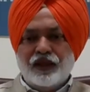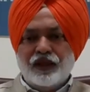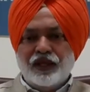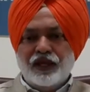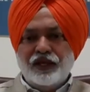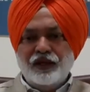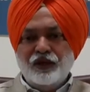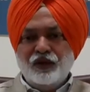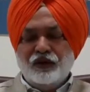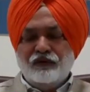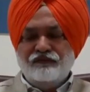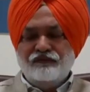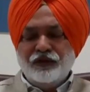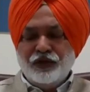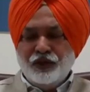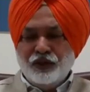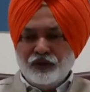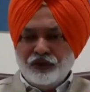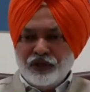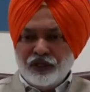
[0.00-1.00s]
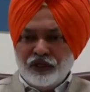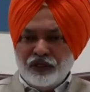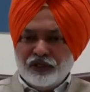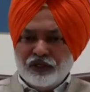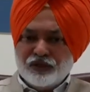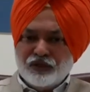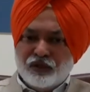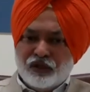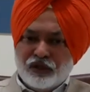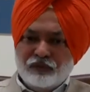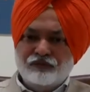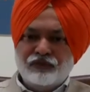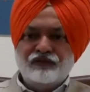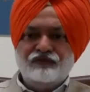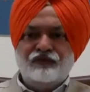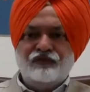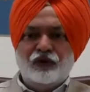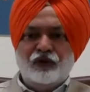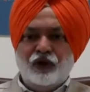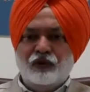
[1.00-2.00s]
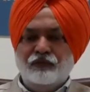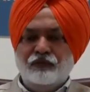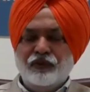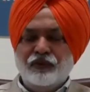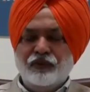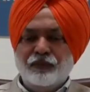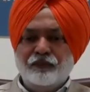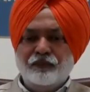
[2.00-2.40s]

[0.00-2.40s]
any of the duty is not performed,